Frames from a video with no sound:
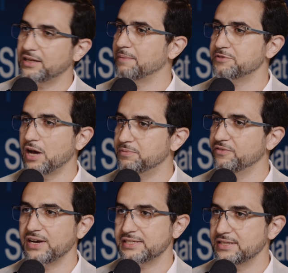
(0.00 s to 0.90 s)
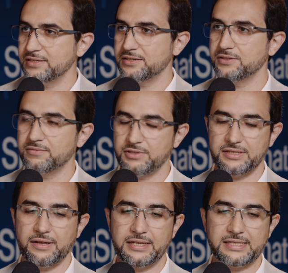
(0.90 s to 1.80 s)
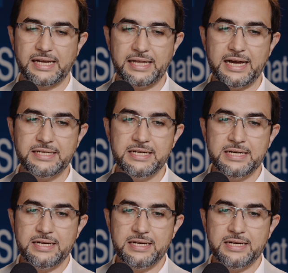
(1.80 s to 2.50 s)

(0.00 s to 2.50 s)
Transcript: laptop devices and things like that.